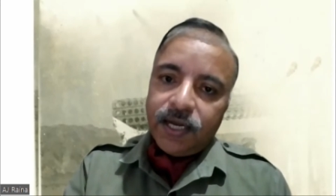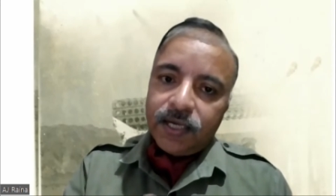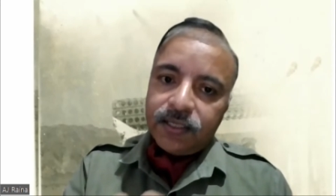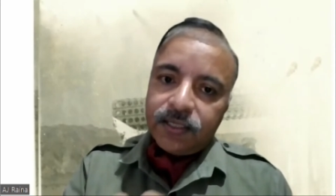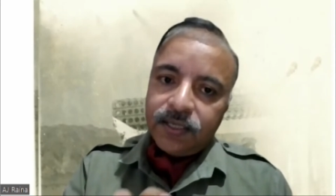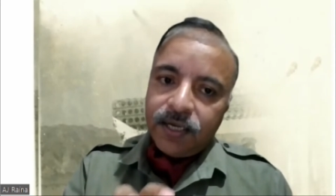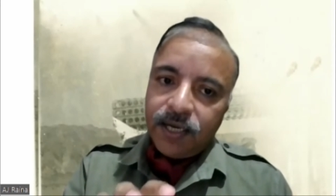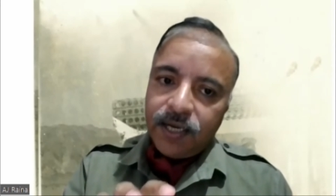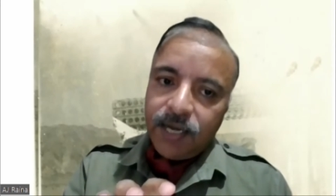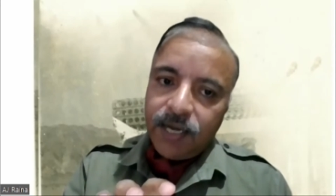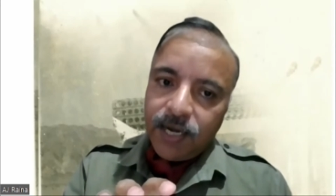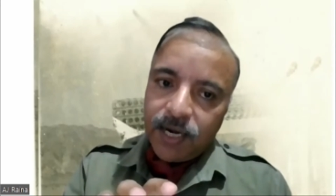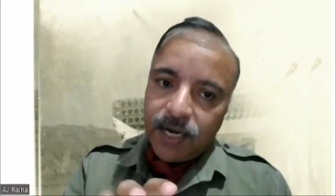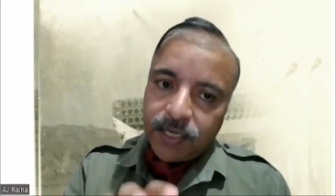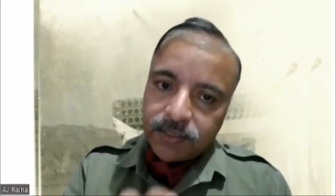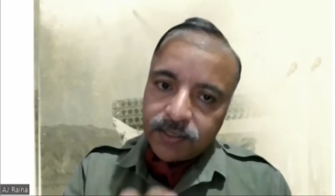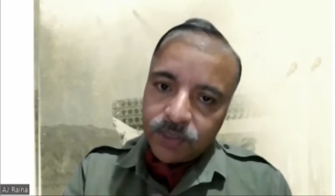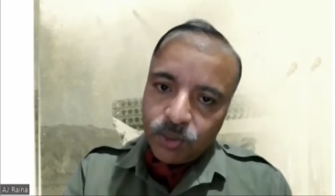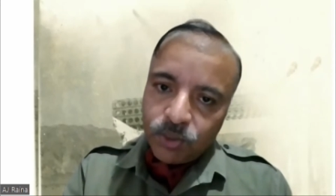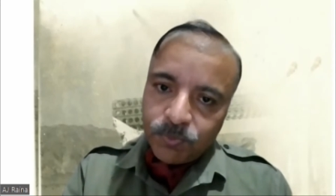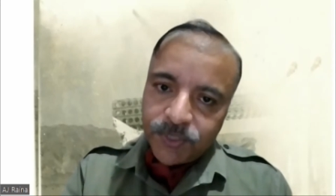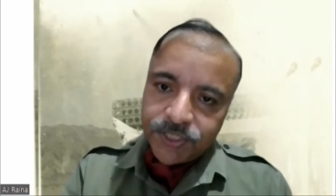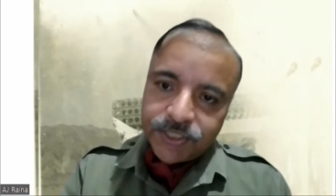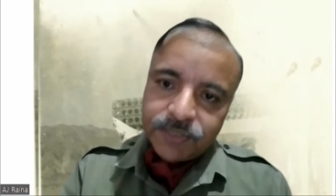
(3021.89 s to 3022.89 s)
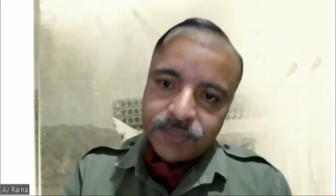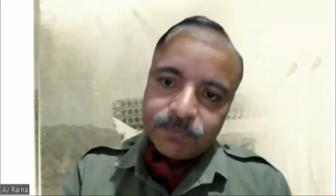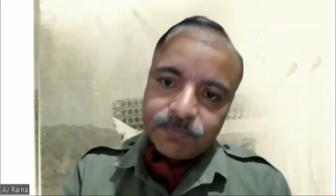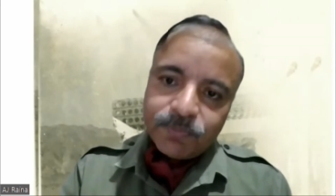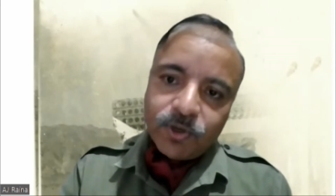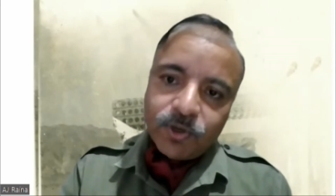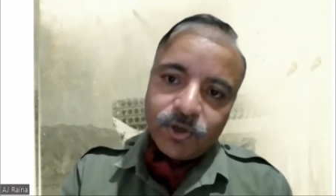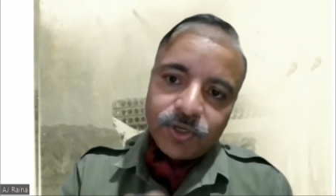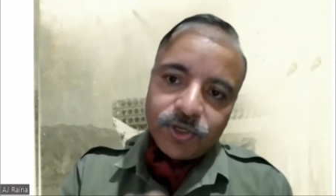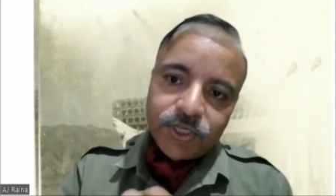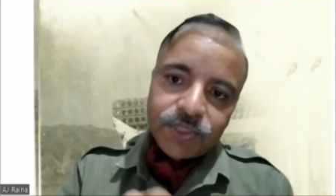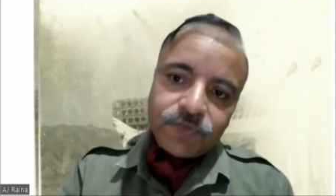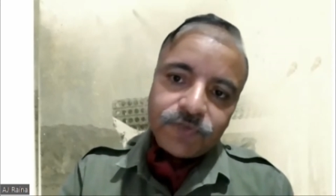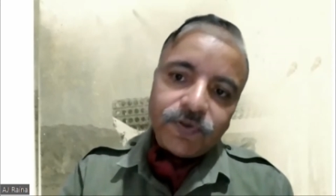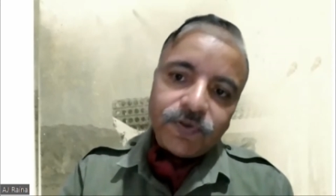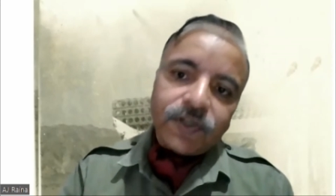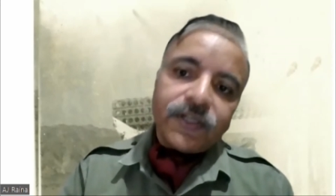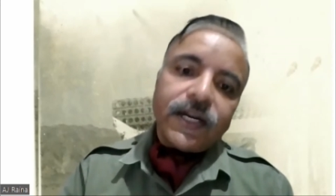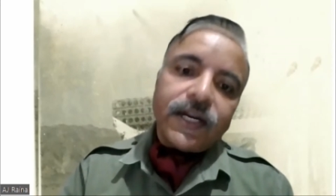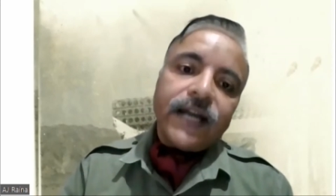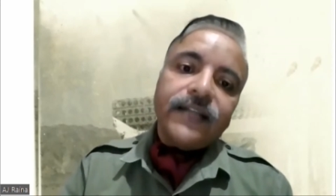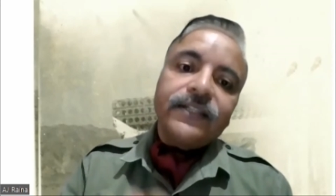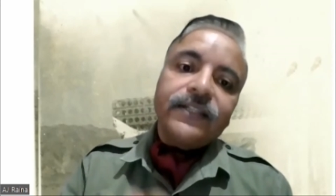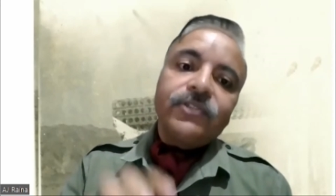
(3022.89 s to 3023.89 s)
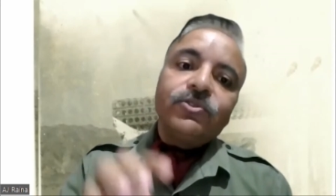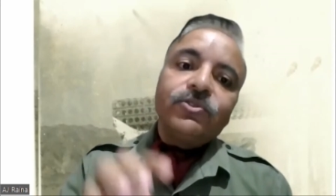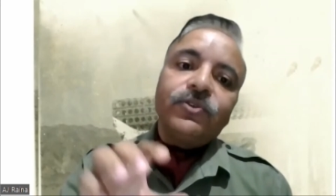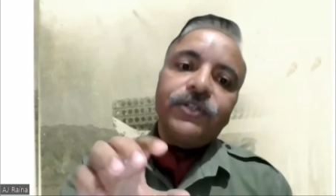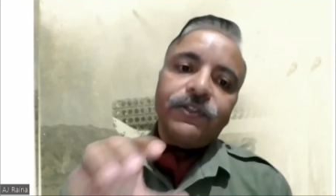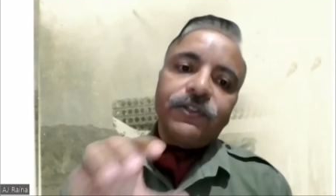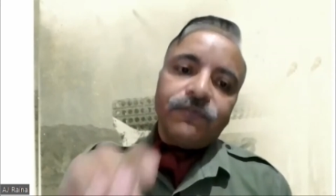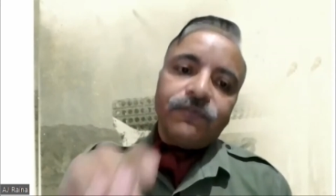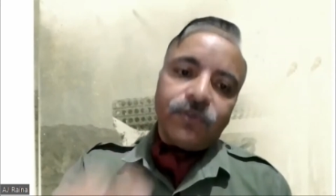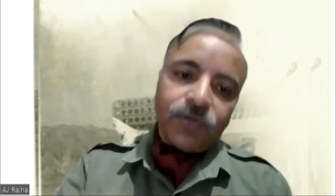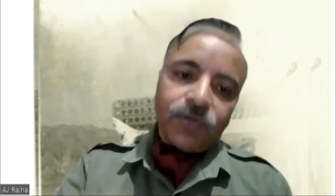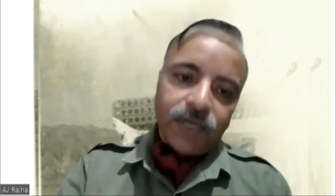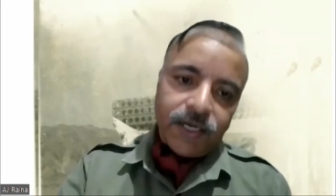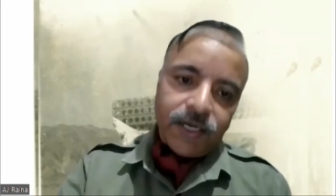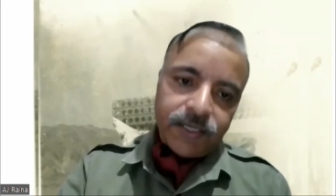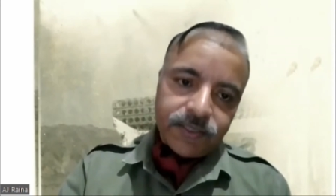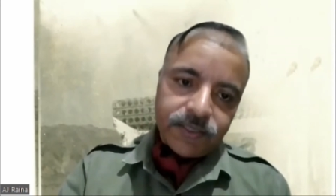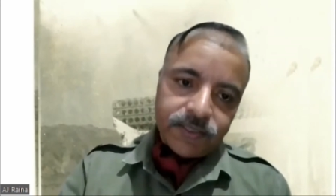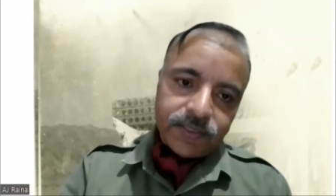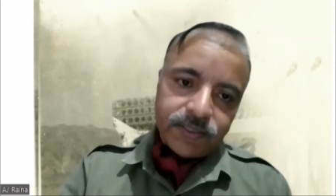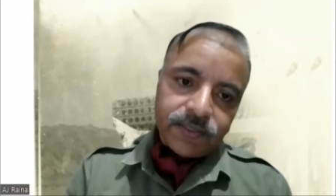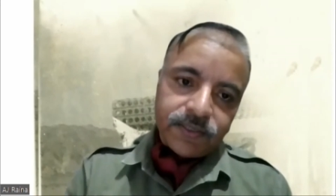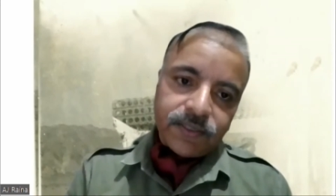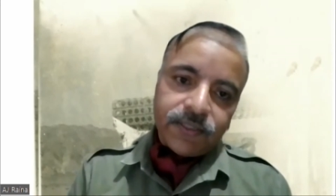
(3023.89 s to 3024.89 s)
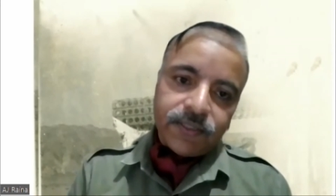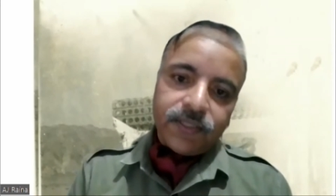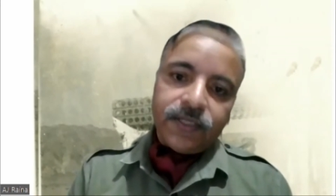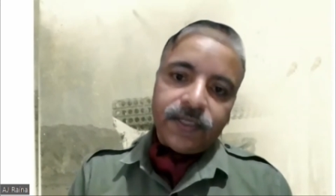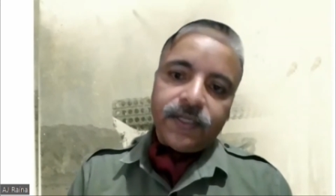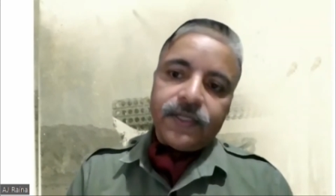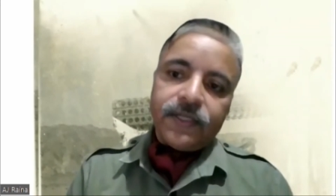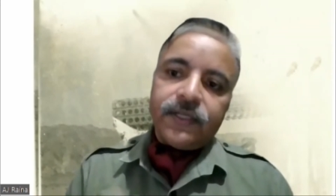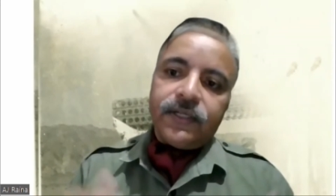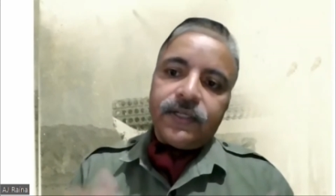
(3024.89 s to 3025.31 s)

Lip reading: and had the operation progressed for another 24 hours,